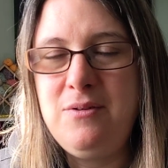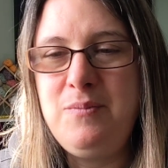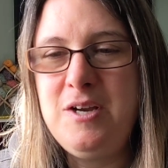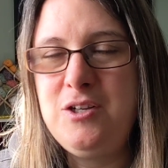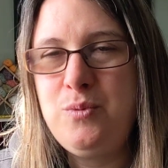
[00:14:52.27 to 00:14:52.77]

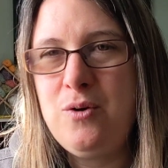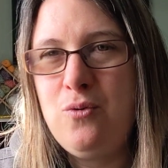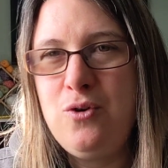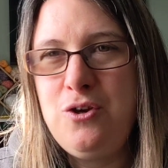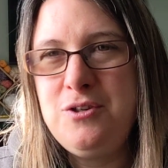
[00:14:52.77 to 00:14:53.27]
because we're
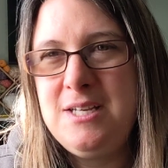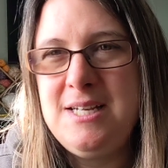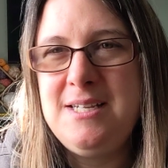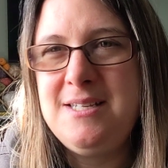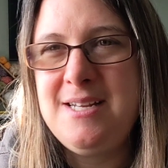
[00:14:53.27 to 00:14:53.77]
all using
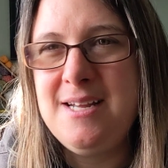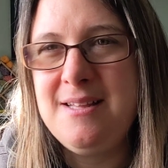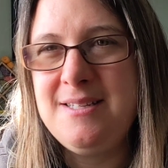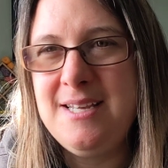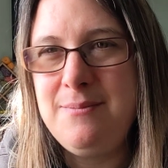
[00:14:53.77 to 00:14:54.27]
the internet
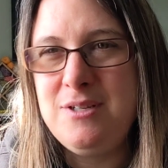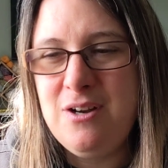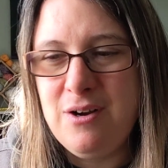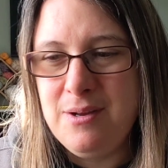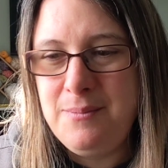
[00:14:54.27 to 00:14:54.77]
at the same
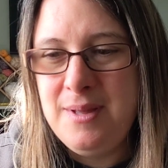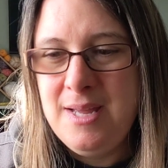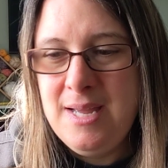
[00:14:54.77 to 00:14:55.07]
time,